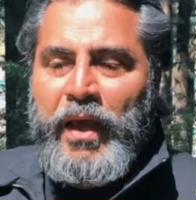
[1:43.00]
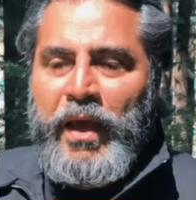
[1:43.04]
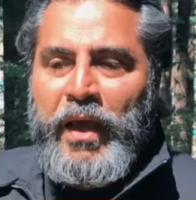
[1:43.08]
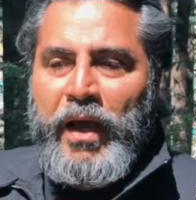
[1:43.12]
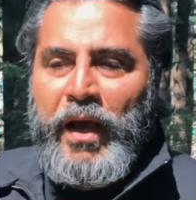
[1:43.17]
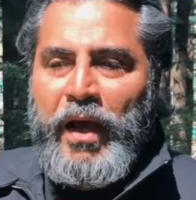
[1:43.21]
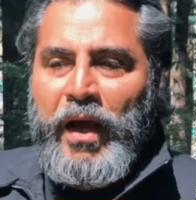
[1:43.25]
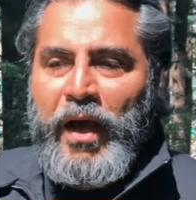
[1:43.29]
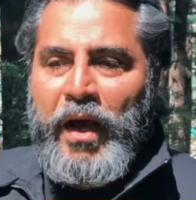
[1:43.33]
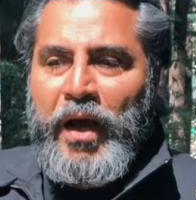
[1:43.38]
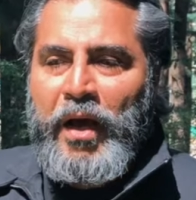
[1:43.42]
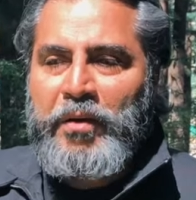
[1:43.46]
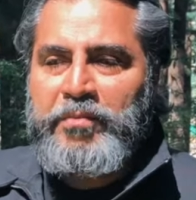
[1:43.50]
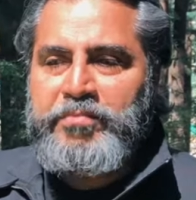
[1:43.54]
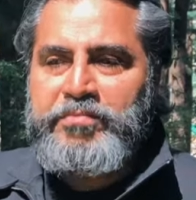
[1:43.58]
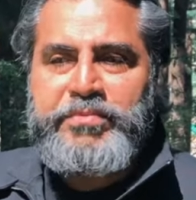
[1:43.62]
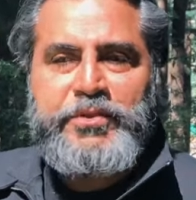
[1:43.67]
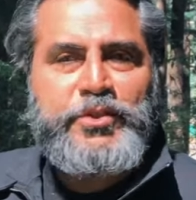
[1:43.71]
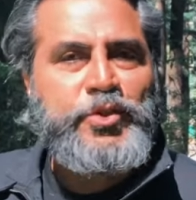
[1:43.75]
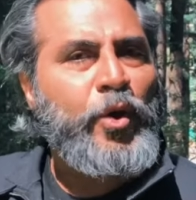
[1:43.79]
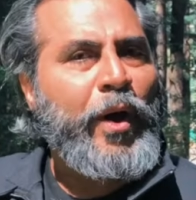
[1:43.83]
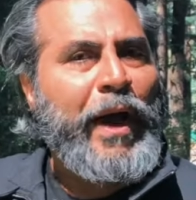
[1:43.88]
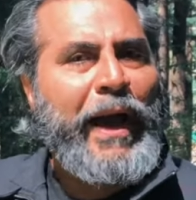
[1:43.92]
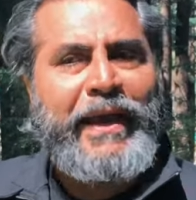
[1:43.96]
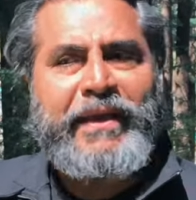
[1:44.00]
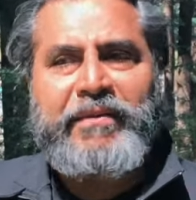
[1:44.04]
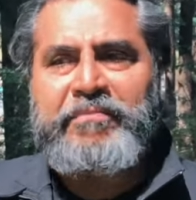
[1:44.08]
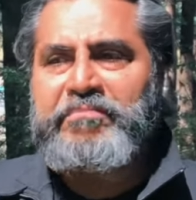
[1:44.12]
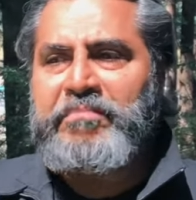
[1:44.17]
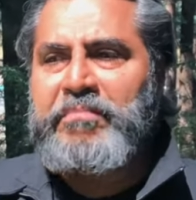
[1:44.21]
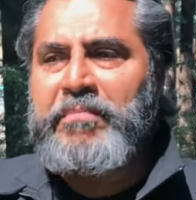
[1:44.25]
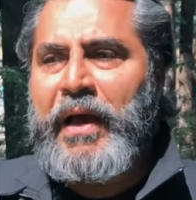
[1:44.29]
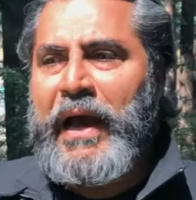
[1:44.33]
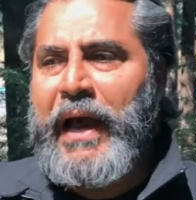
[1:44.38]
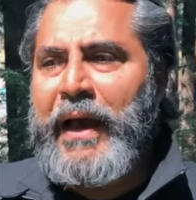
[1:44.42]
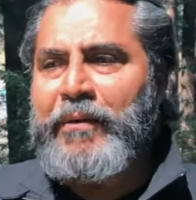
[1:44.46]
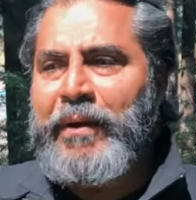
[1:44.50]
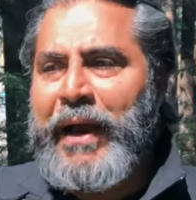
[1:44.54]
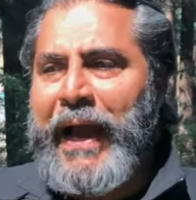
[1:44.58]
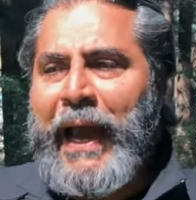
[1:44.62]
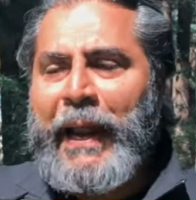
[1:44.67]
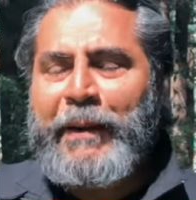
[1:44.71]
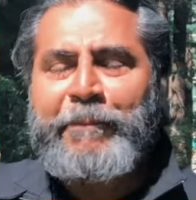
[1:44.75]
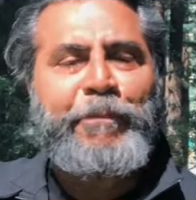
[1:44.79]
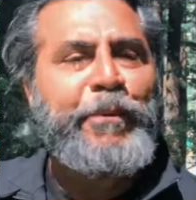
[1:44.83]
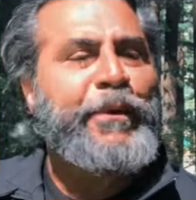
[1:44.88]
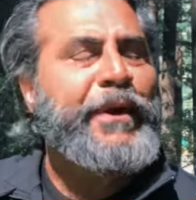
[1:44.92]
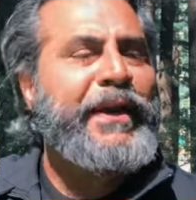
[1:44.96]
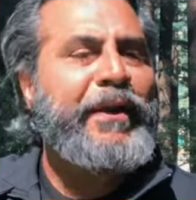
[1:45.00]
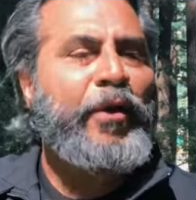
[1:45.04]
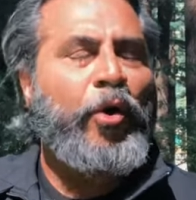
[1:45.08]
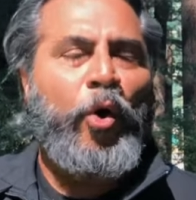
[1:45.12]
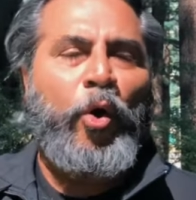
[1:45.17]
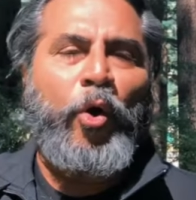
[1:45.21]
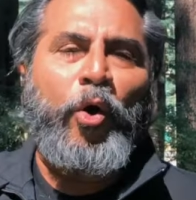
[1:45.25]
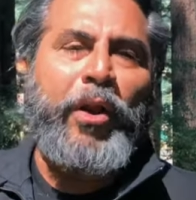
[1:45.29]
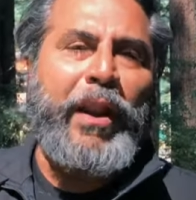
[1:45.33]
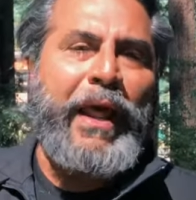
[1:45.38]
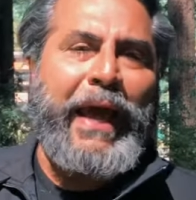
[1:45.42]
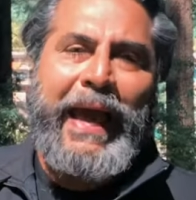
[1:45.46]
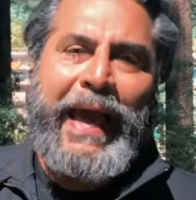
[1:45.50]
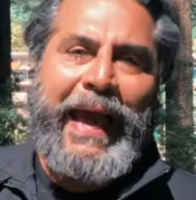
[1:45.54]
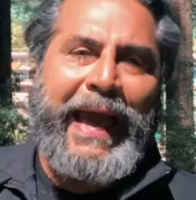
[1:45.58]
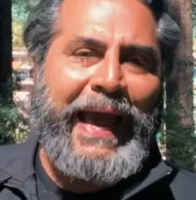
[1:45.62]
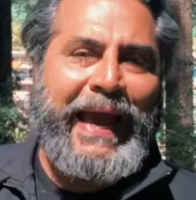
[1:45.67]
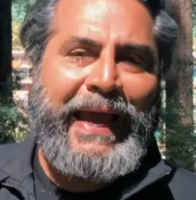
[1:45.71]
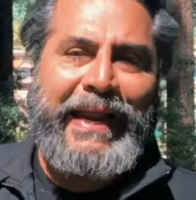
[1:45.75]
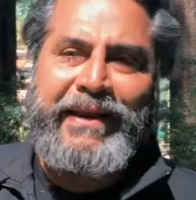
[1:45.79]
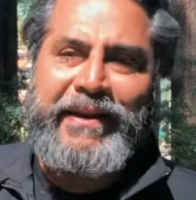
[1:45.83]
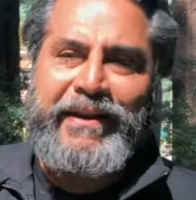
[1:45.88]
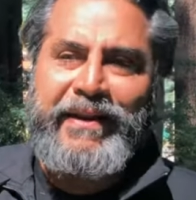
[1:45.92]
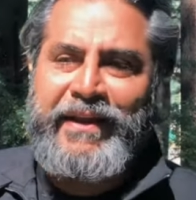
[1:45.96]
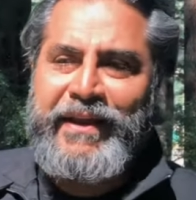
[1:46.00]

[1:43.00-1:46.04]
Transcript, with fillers: Uh, so I I had put in all I had